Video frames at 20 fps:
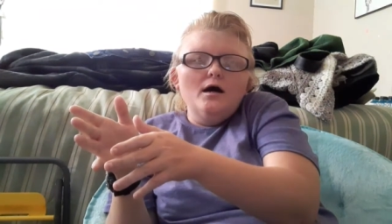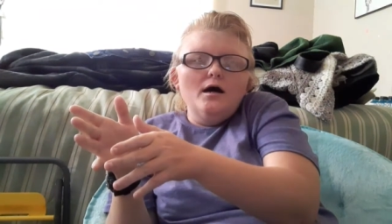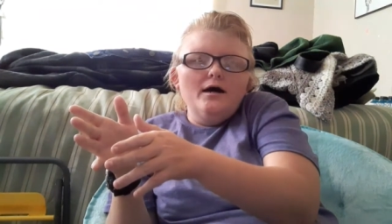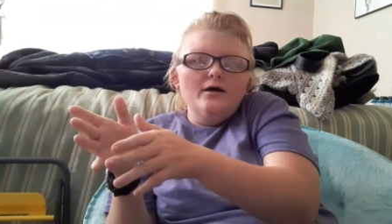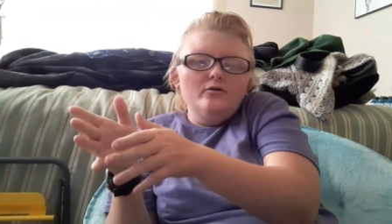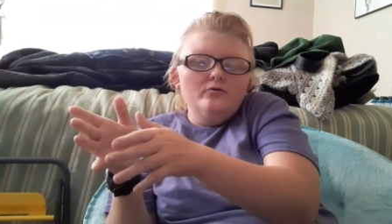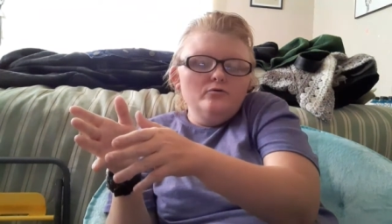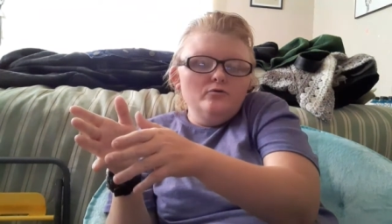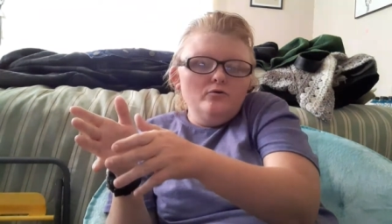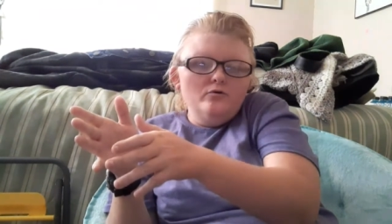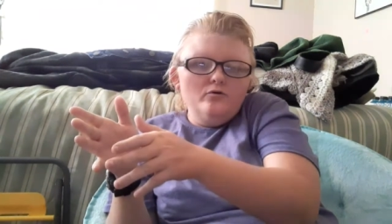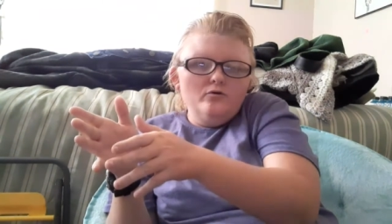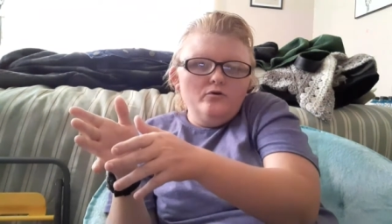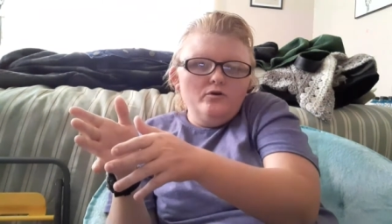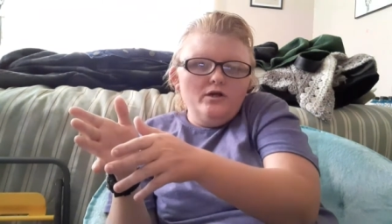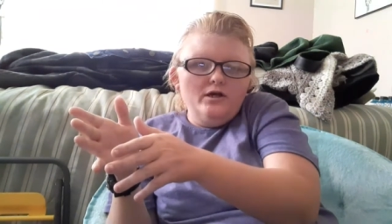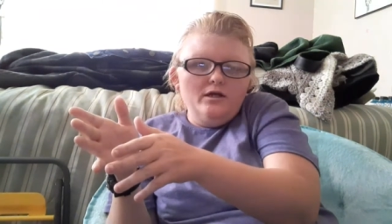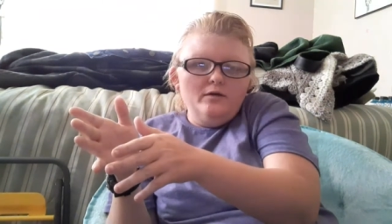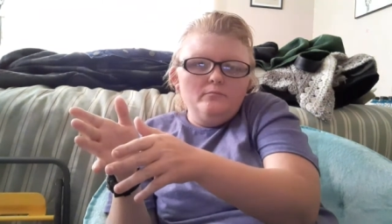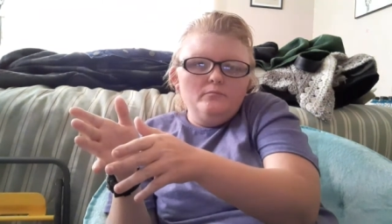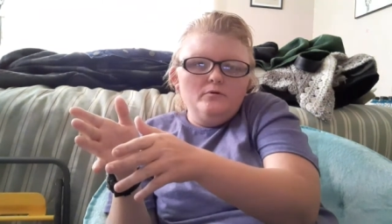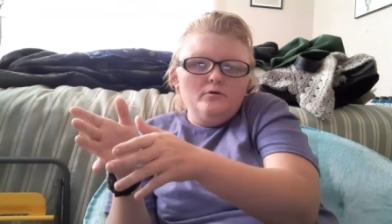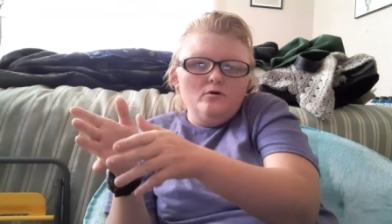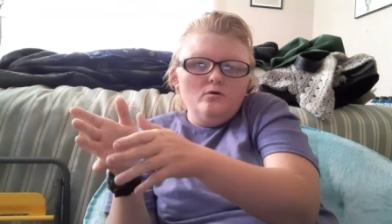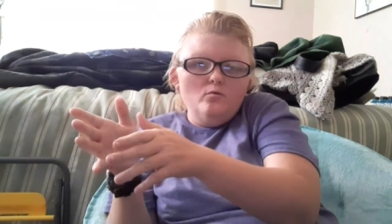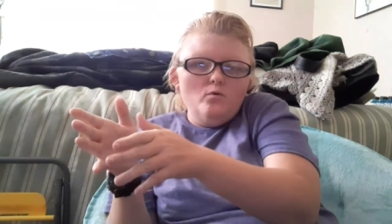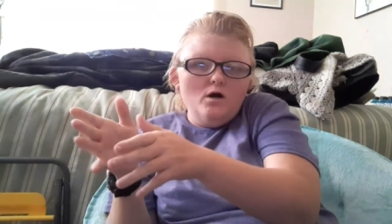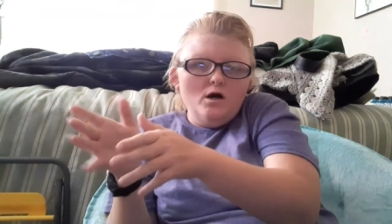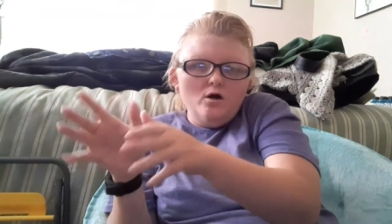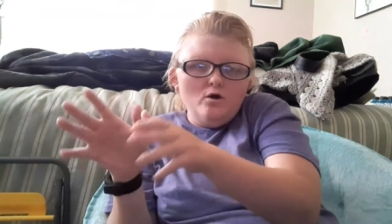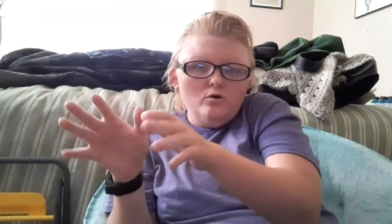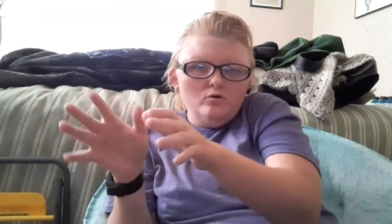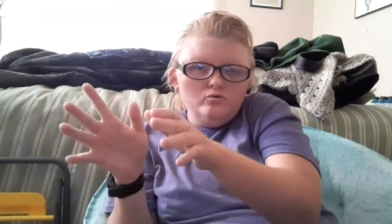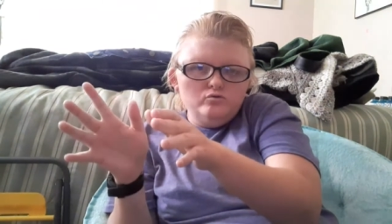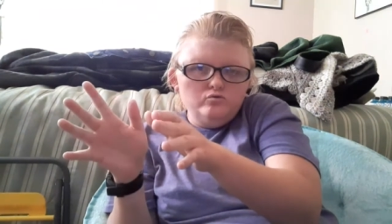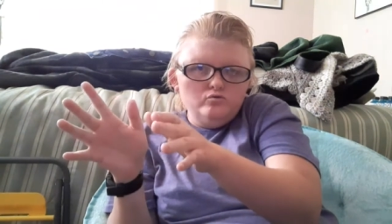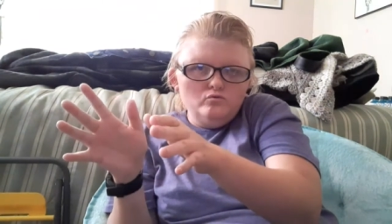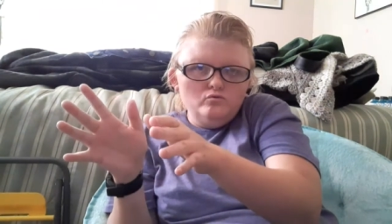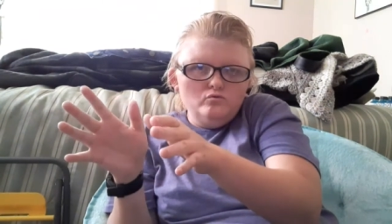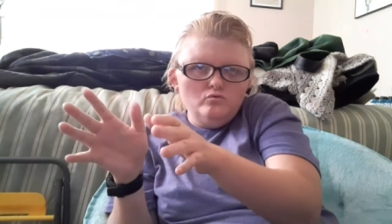I don't know her name, but
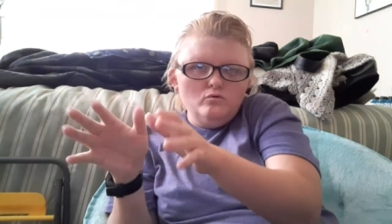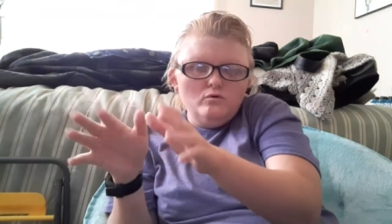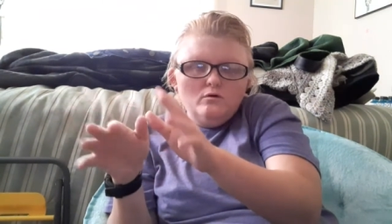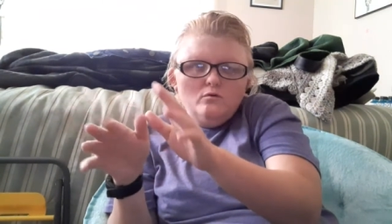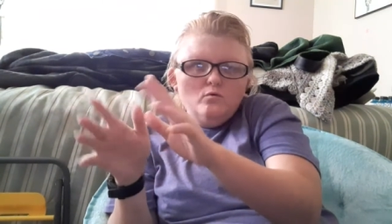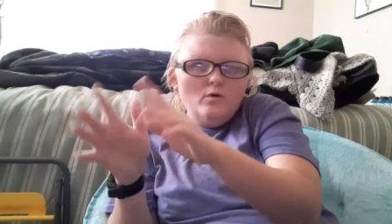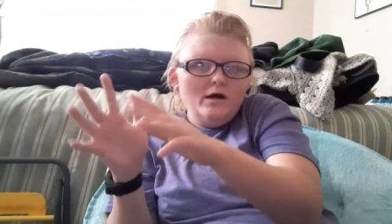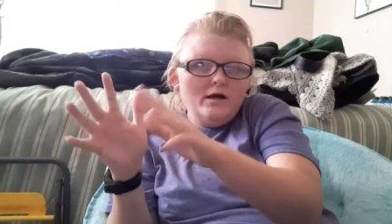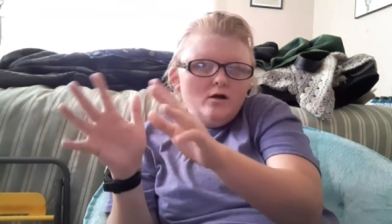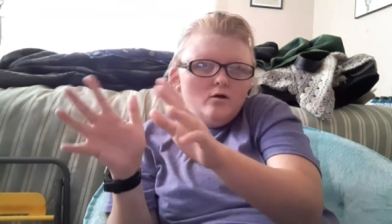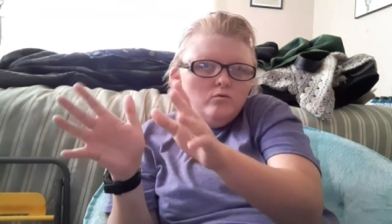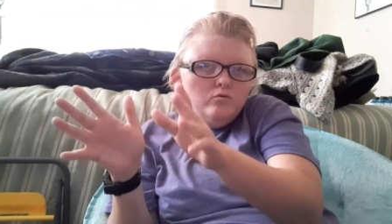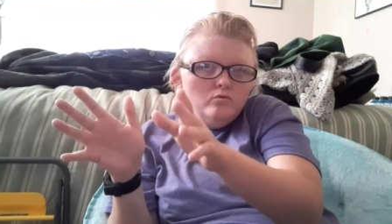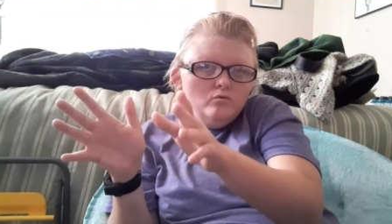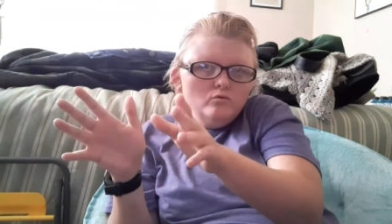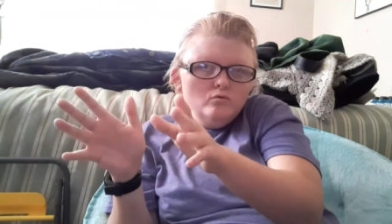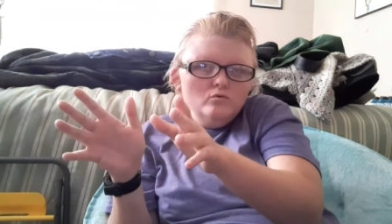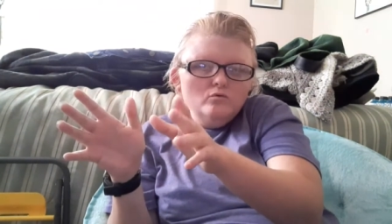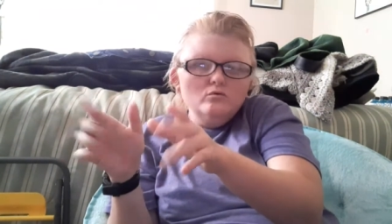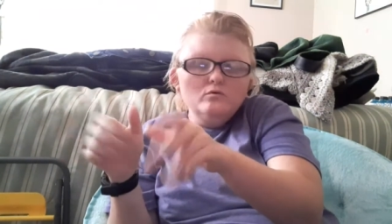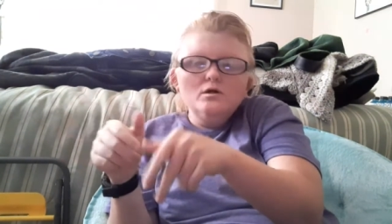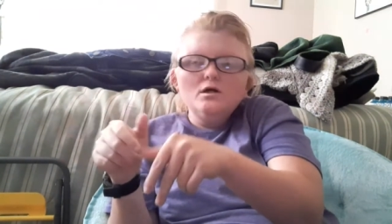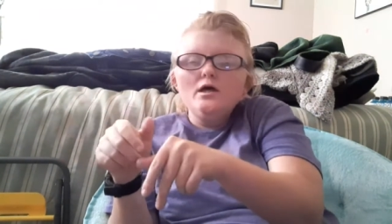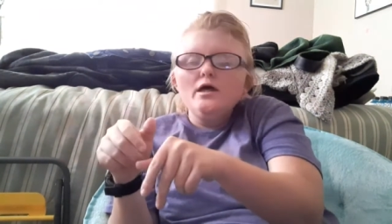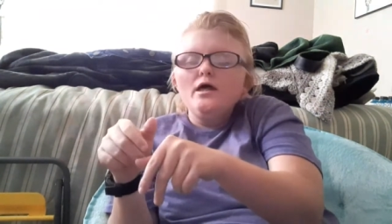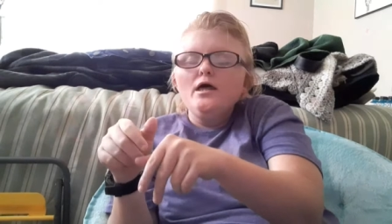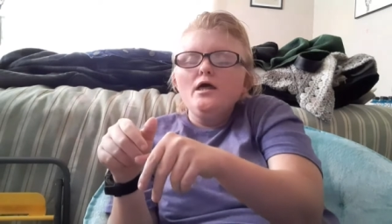Owakafu or Owakafu